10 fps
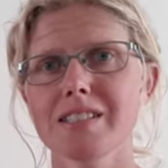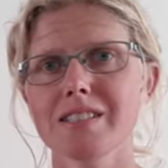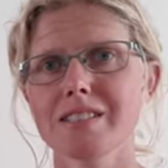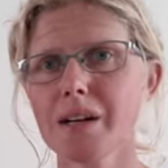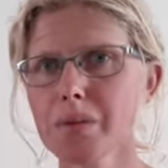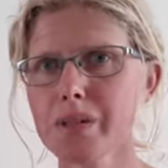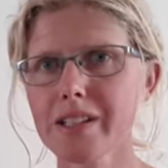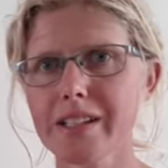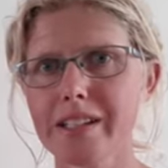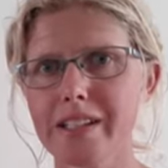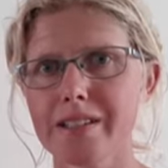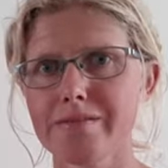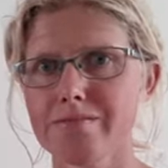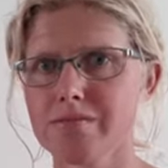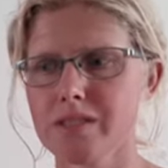not really
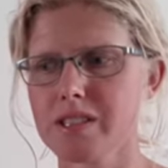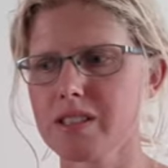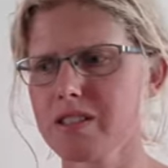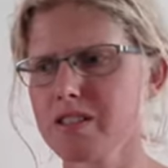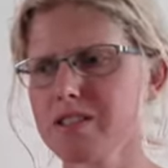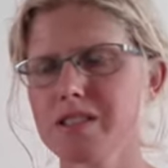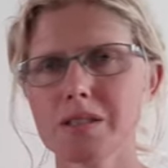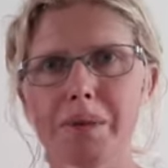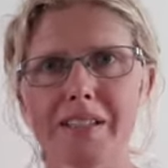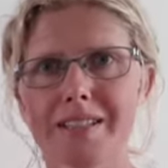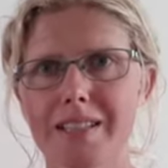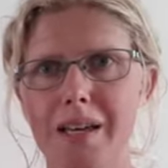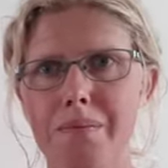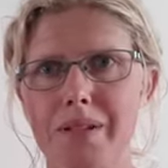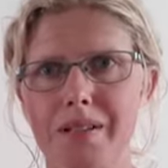the best it
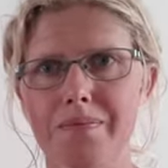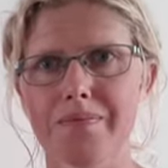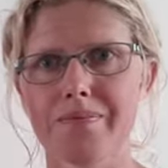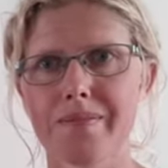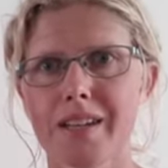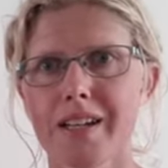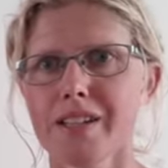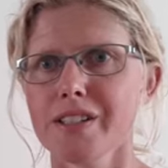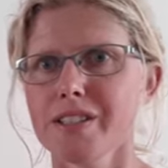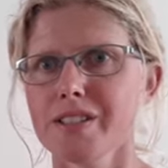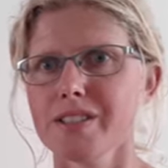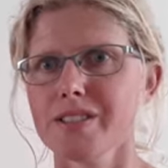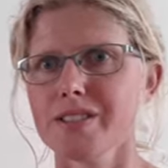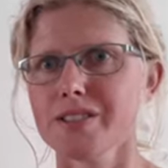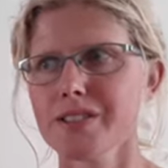can be.
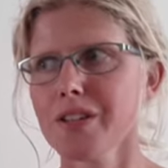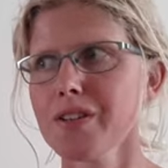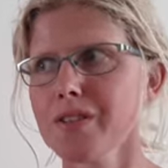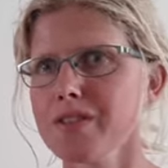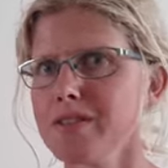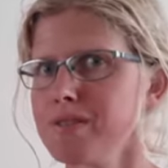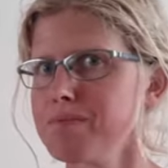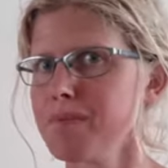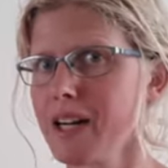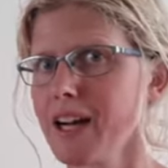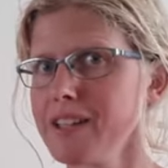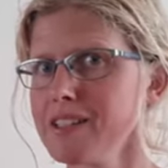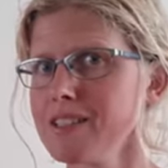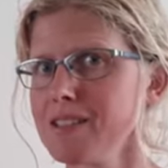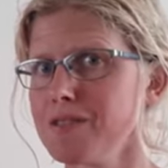So my
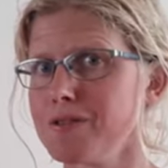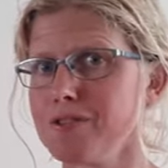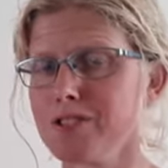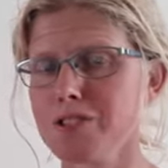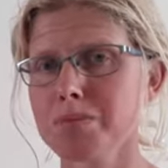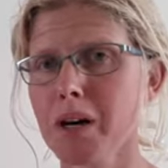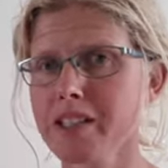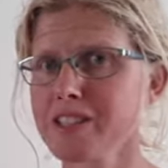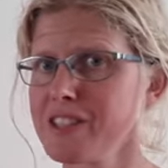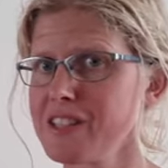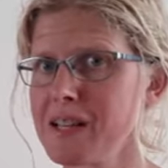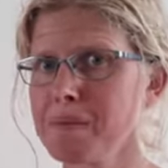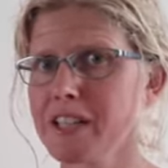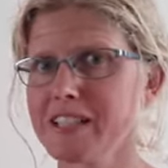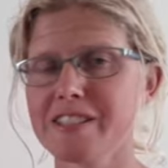eye spotted this
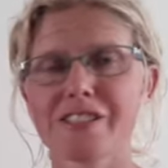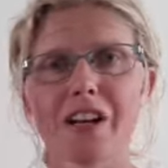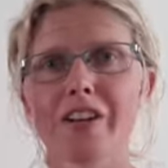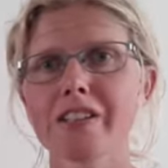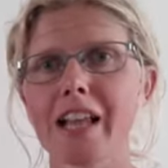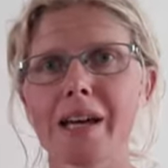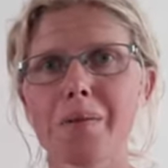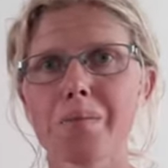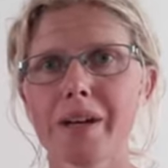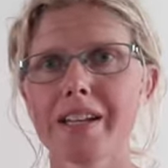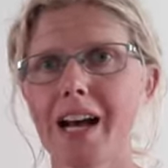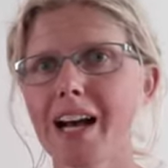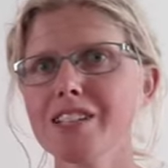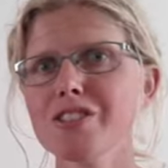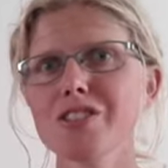Himalayan salt lamp and I just